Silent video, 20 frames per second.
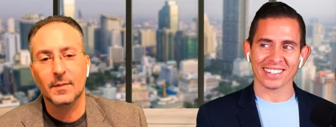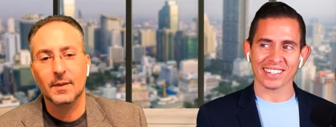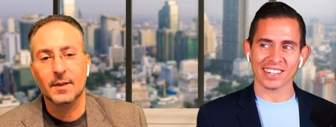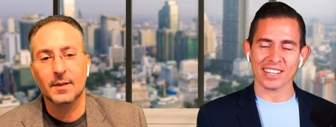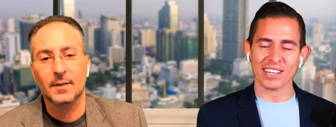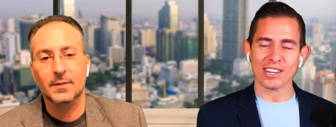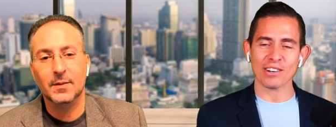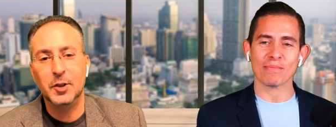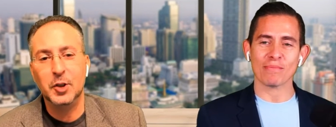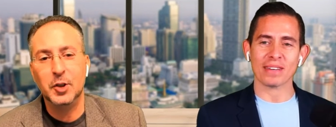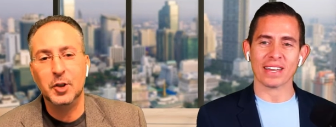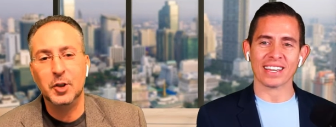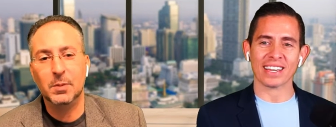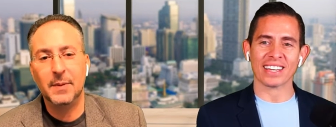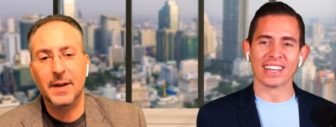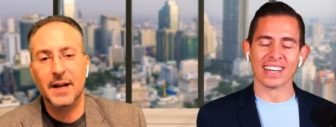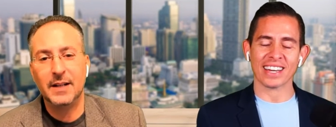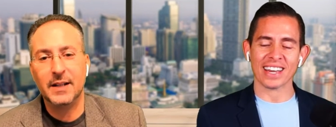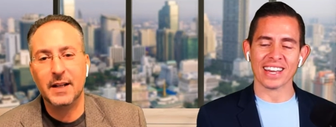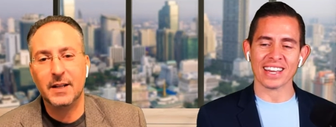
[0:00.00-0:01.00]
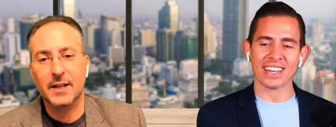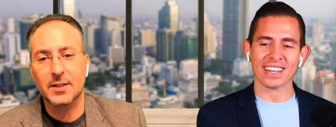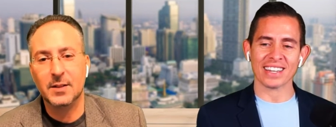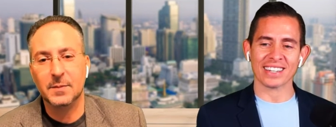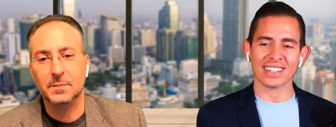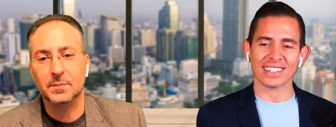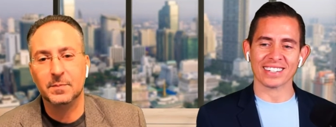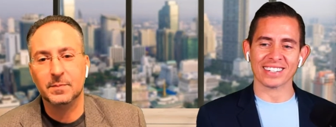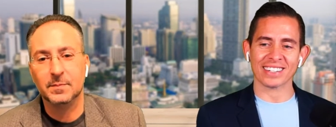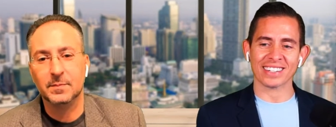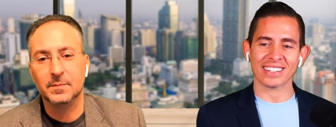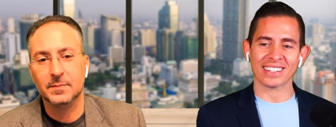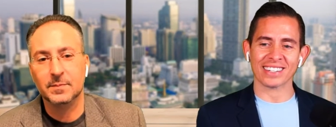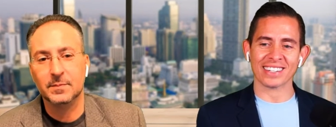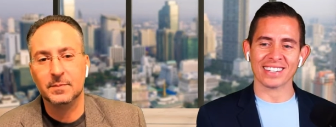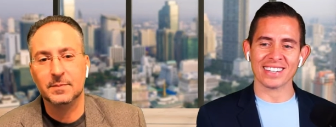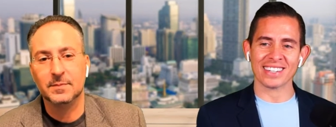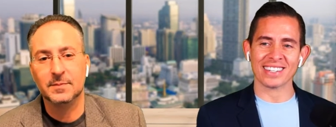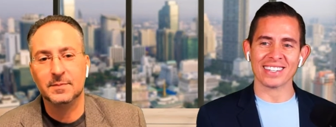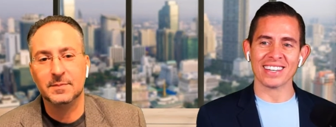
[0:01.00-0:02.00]
Speaker 1: It'll be the indubitable AKA, podcast.
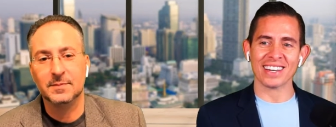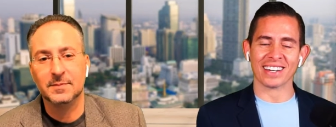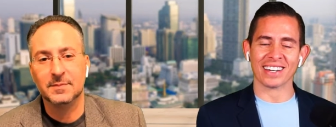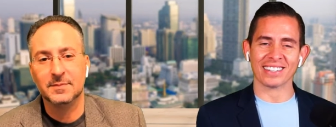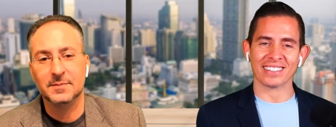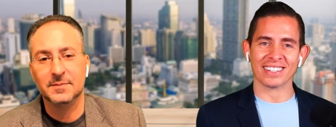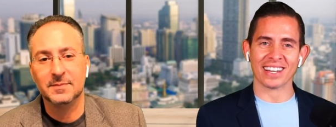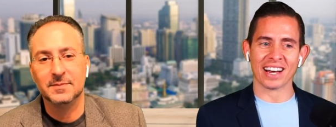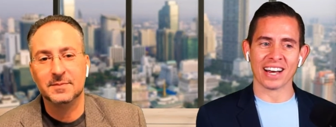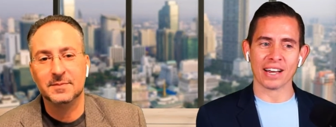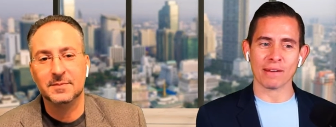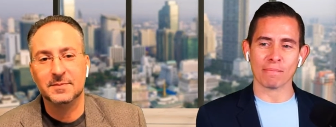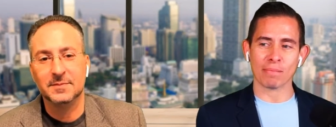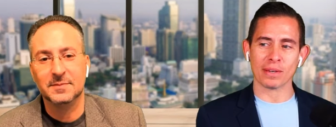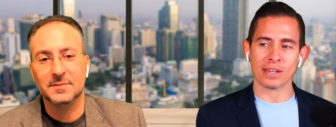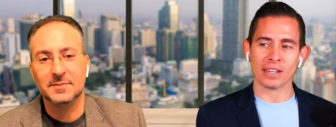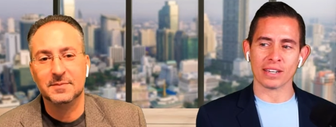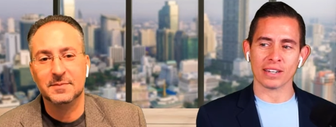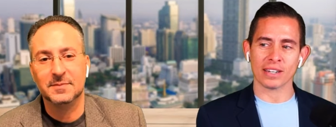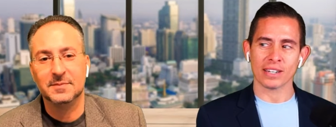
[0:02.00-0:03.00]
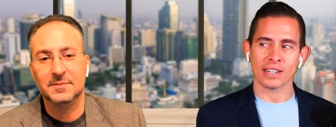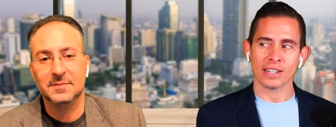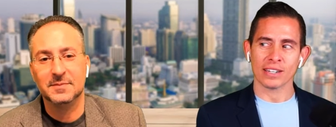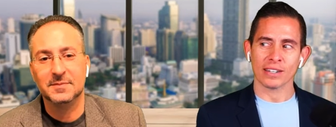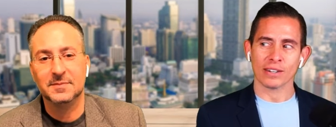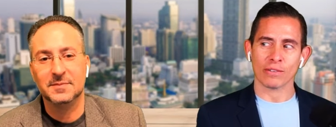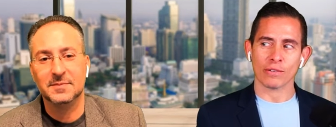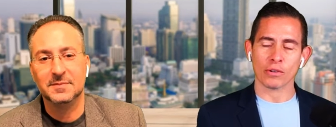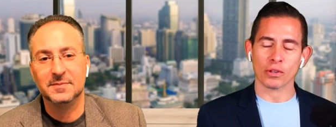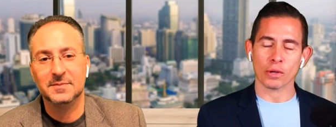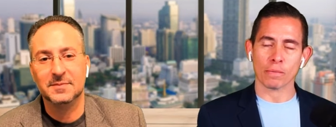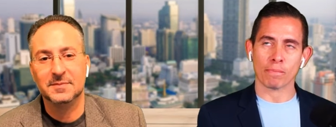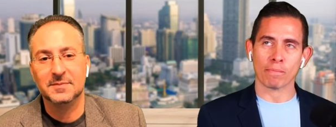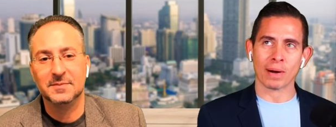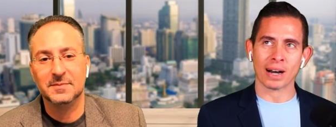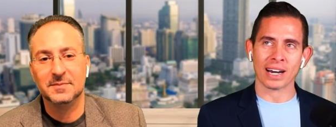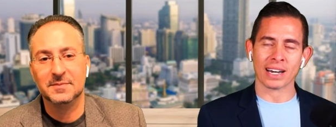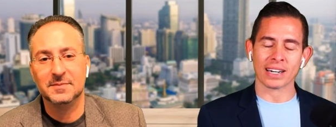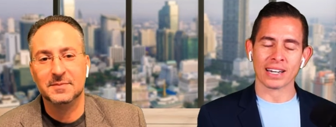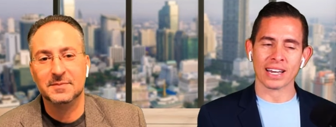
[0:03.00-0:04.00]
Yeah, the IP or the
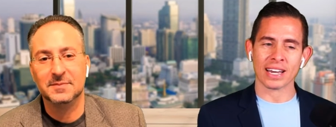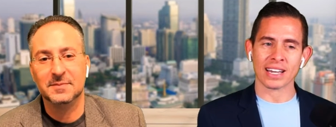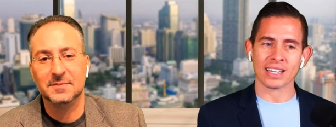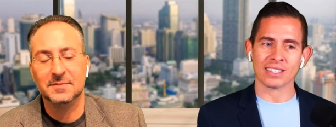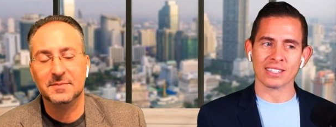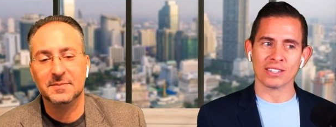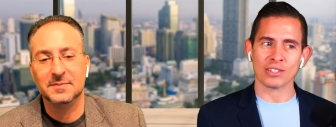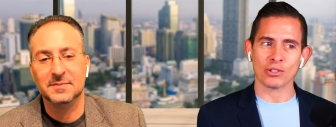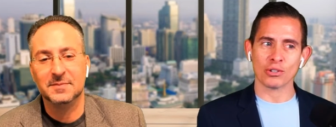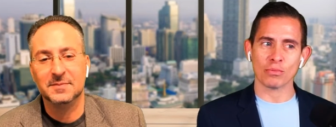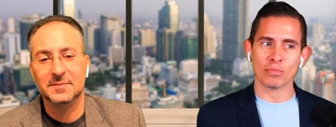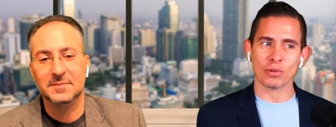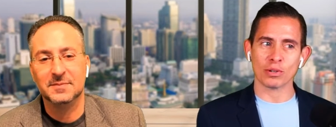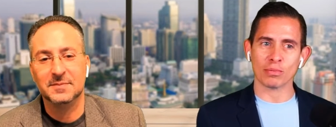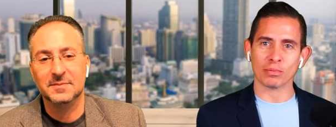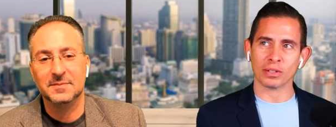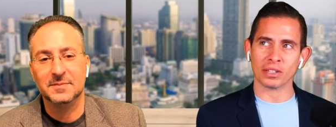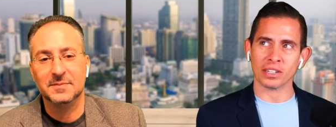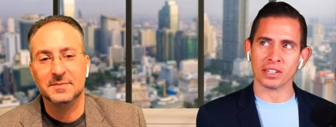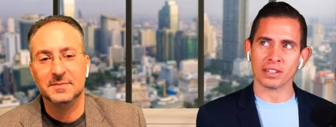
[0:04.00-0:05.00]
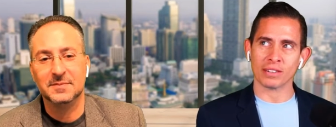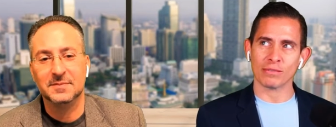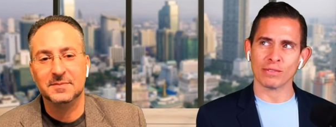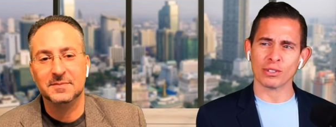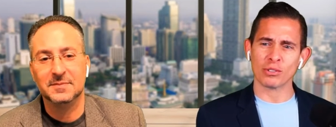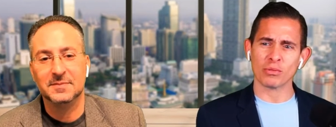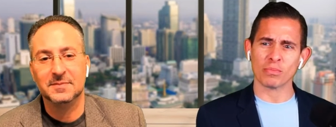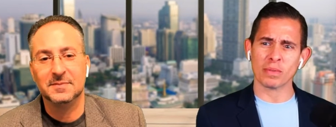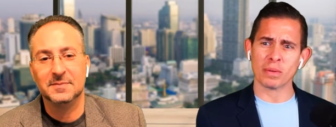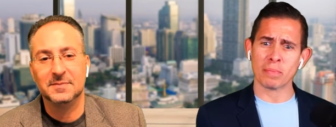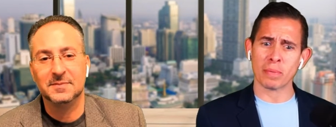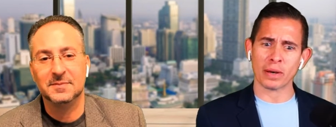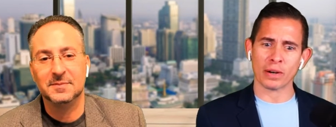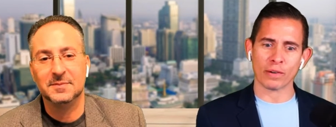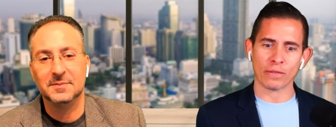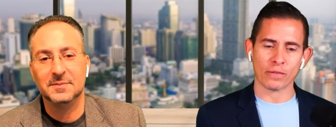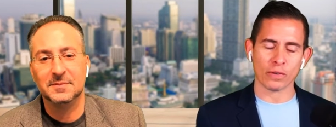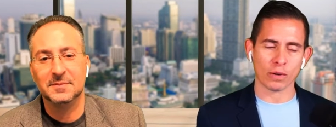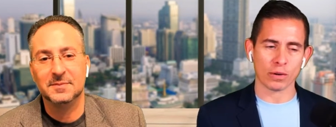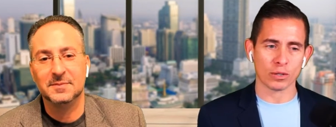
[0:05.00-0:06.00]
podcast Indubitably? Which would be better,
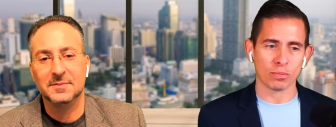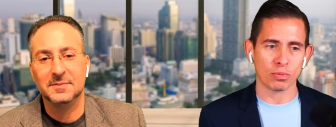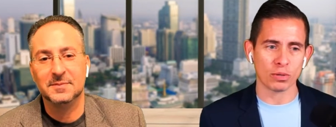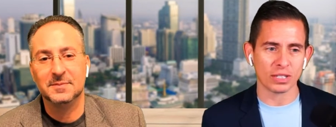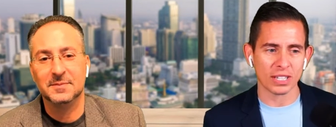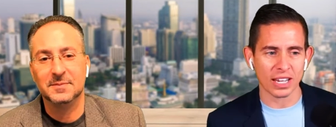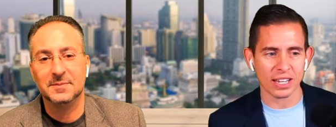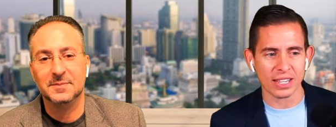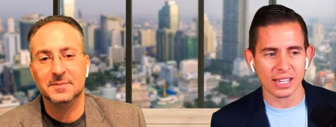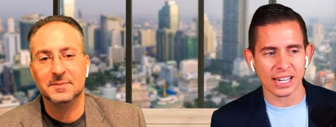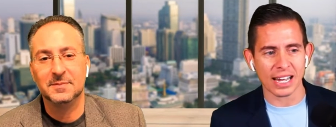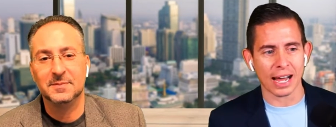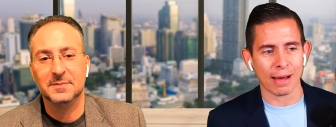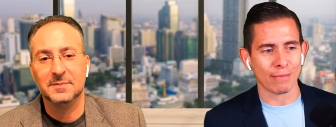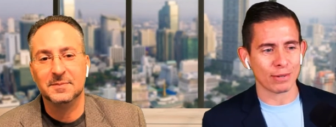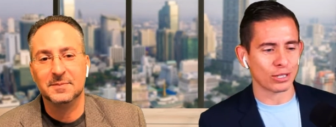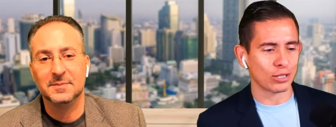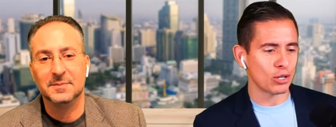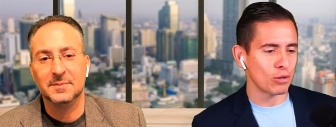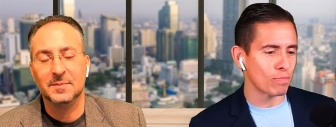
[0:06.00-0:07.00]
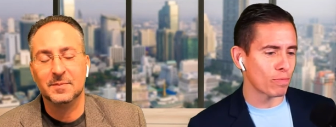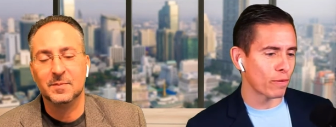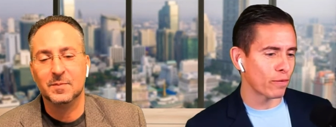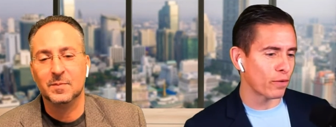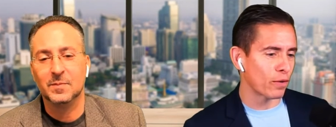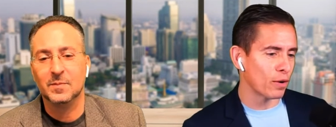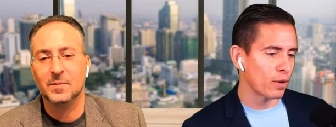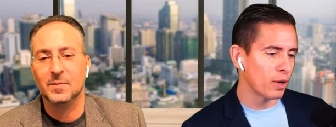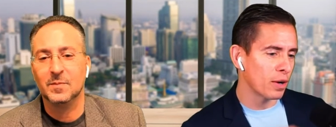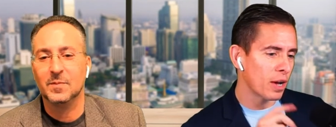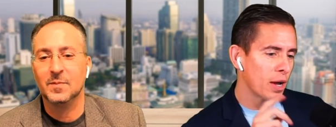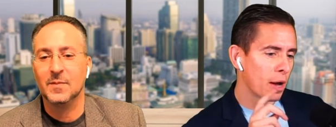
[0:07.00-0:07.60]
folks? Put that in the comments. Do you prefer